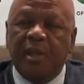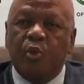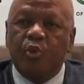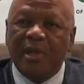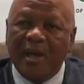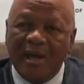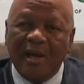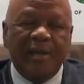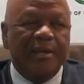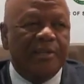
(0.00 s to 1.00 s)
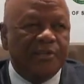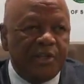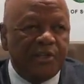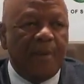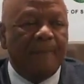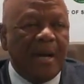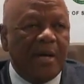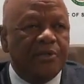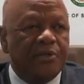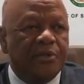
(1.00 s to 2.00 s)
We are an essential
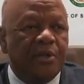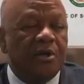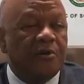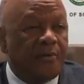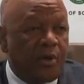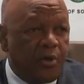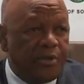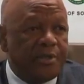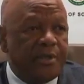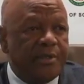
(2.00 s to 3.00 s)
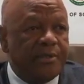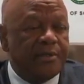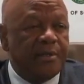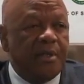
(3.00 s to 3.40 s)
part of our continent.